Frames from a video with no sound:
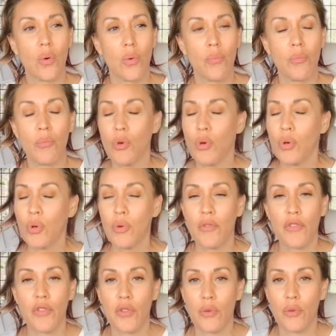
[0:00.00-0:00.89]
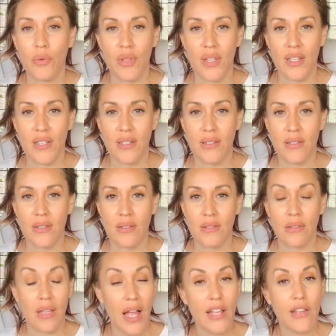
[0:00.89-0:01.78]
move through this
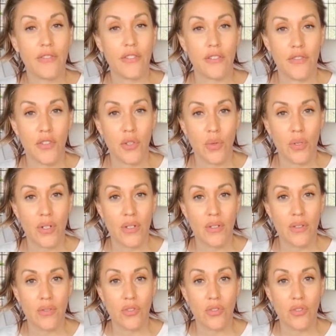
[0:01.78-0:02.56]
life of yours?